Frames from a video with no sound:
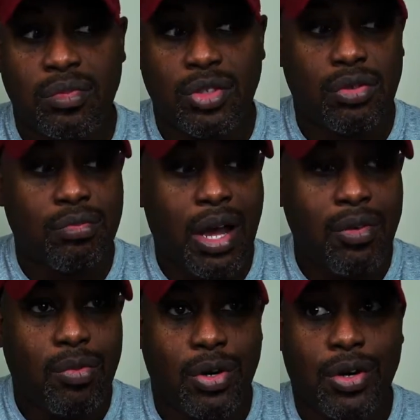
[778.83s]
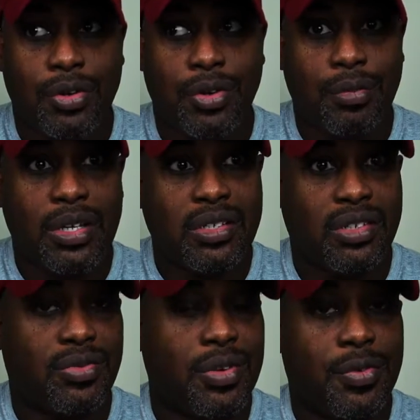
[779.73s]
you might work on your
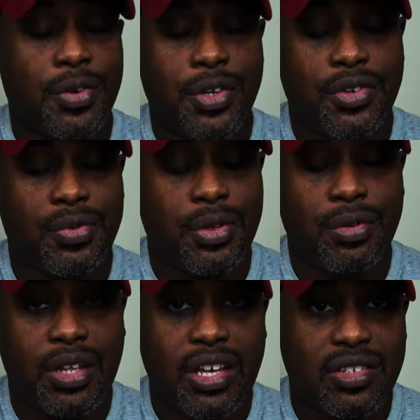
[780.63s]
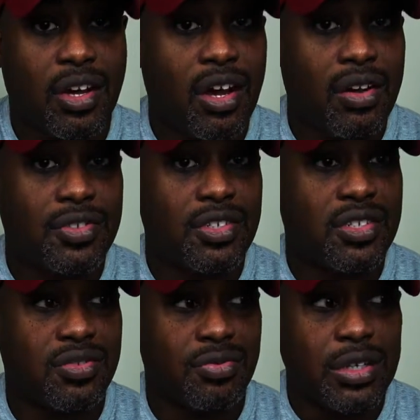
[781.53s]
business 3 or 4 years with no days off
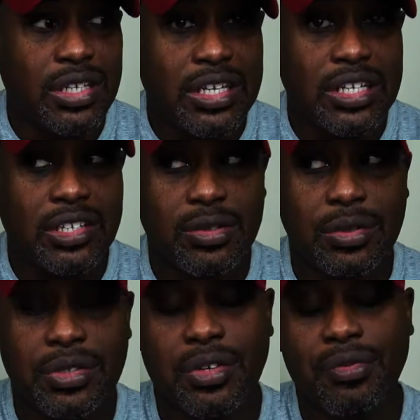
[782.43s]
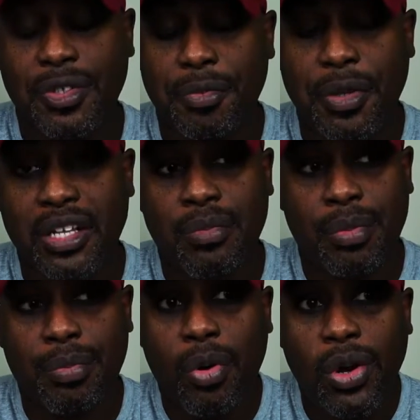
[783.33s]
just to really get it to a certain
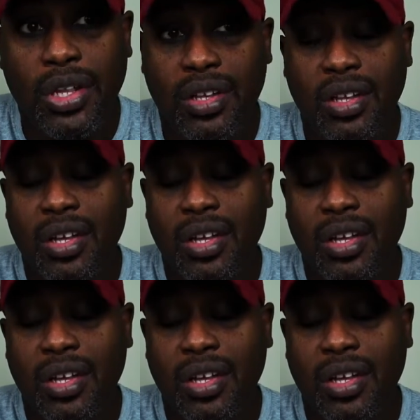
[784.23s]
respectable point.